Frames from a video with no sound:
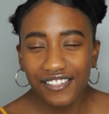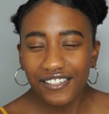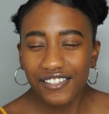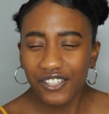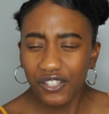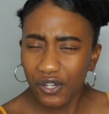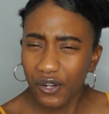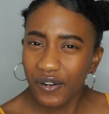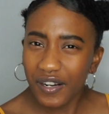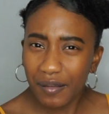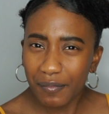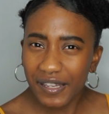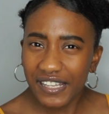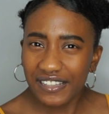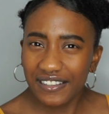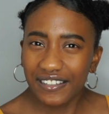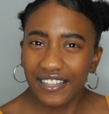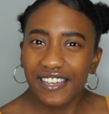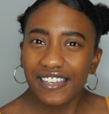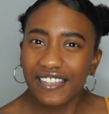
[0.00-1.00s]
You know what I
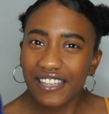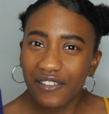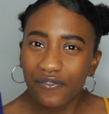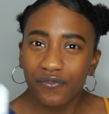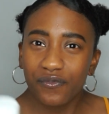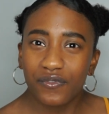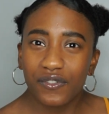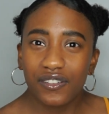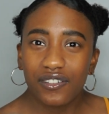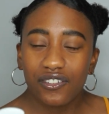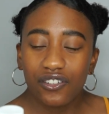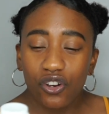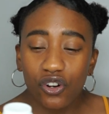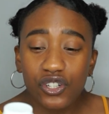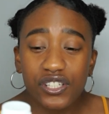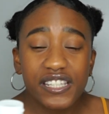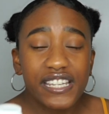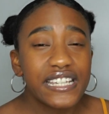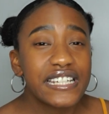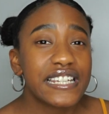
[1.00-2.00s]
mean? Like, if
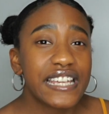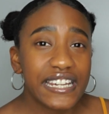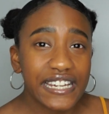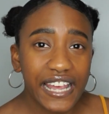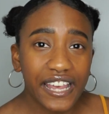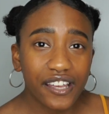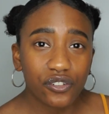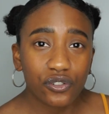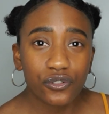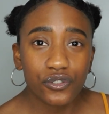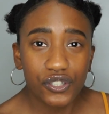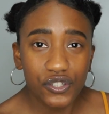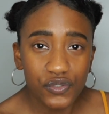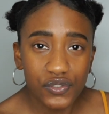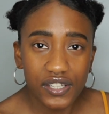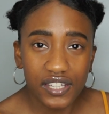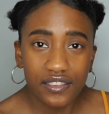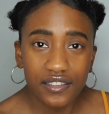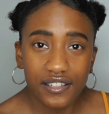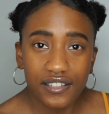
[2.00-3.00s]
your skin can handle
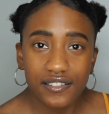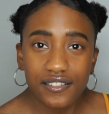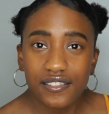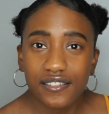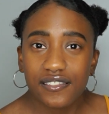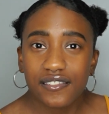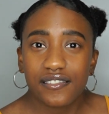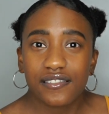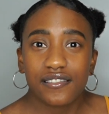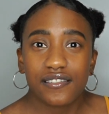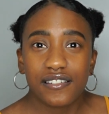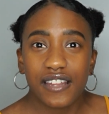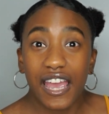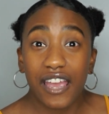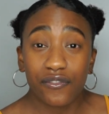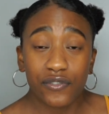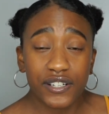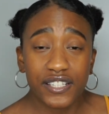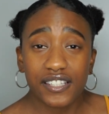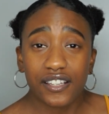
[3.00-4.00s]
using this
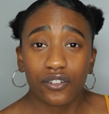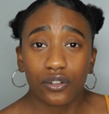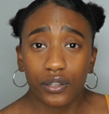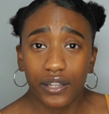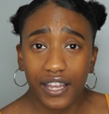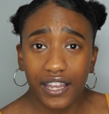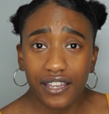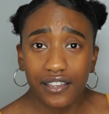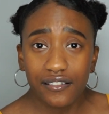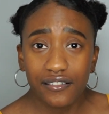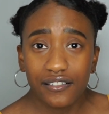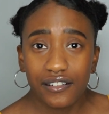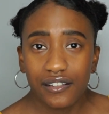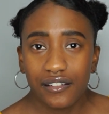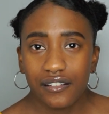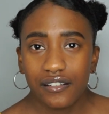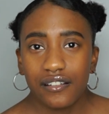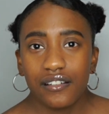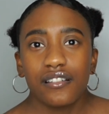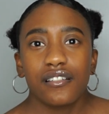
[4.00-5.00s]
every single night,
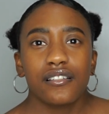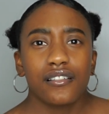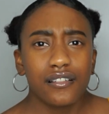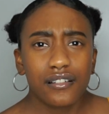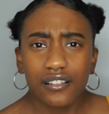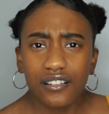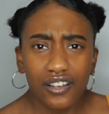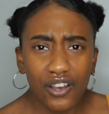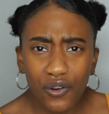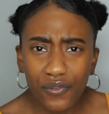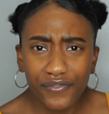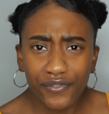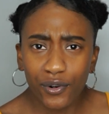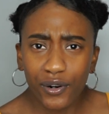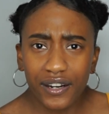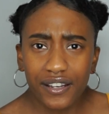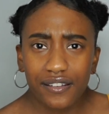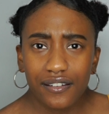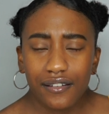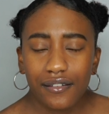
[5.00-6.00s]
go
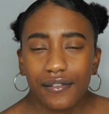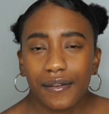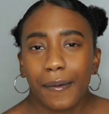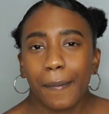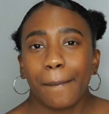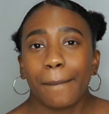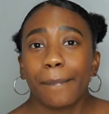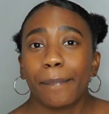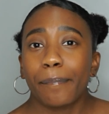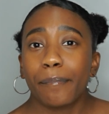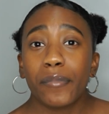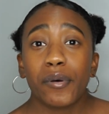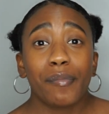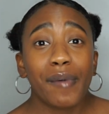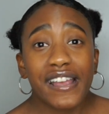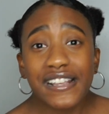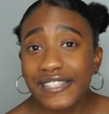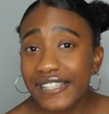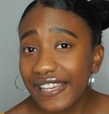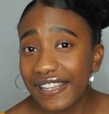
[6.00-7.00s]
for it. But
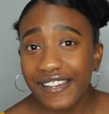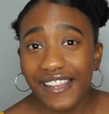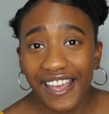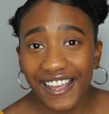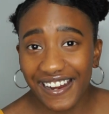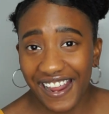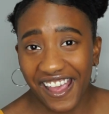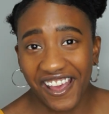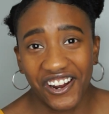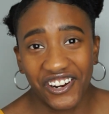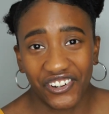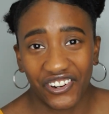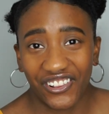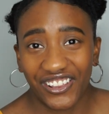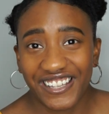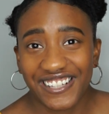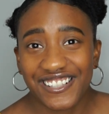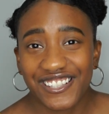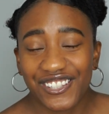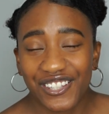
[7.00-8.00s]
my skin can't
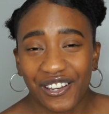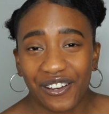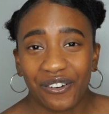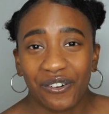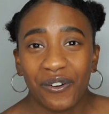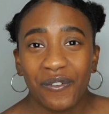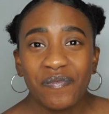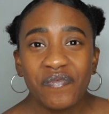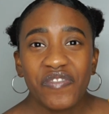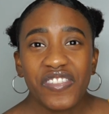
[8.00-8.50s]
handle it, so